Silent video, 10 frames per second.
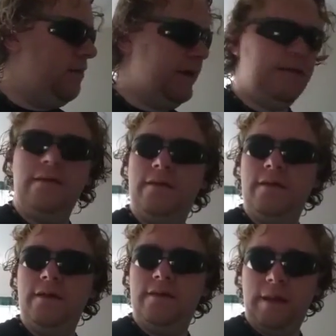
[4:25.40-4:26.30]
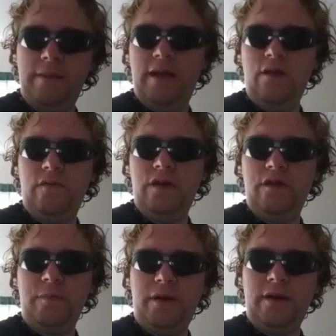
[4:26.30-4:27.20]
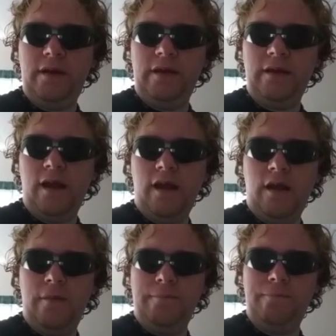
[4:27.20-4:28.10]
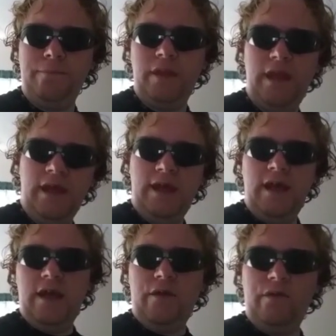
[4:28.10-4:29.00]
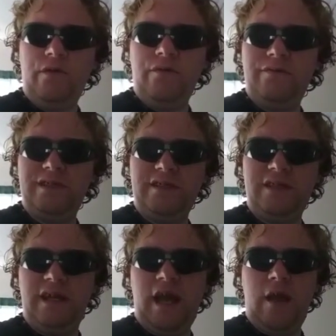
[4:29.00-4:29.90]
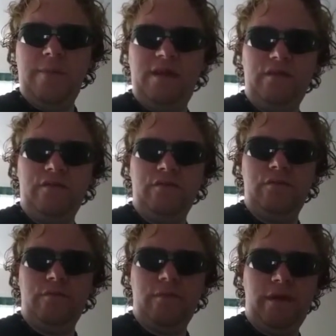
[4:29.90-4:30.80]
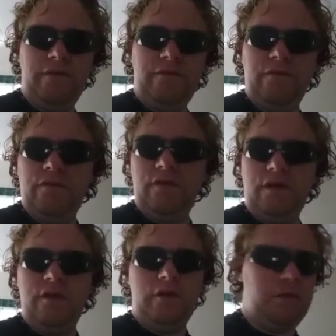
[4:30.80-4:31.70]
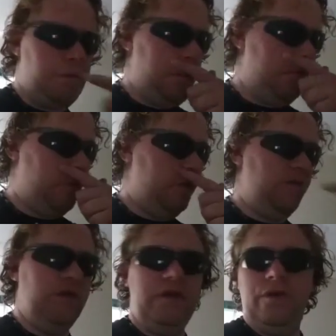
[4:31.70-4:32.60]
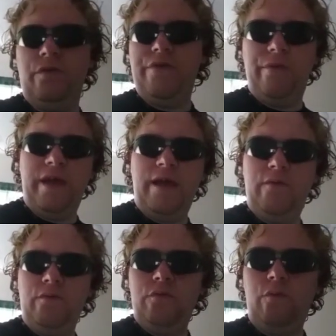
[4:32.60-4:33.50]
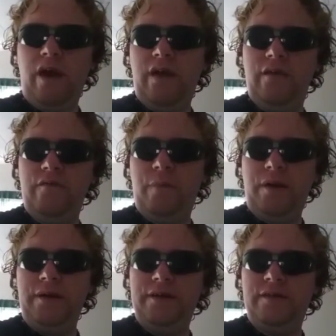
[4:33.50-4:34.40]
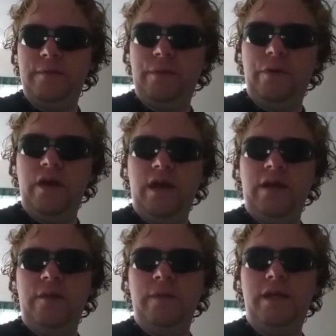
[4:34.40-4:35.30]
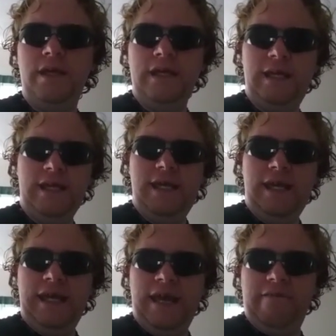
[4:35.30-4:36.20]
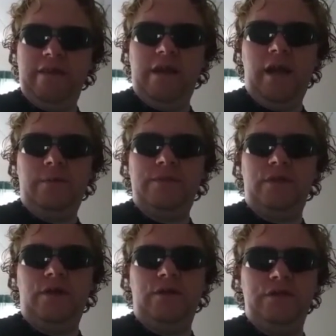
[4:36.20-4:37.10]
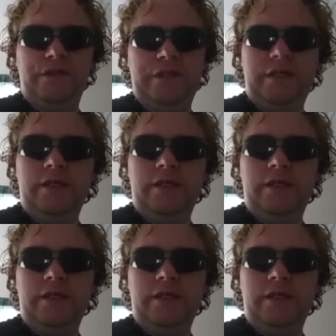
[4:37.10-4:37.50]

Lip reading: but it's time to head over to this party. I don't know. I mean, my yeah, my friends really don't throw that wild of parties. I mean, we're not gonna be having the cops called,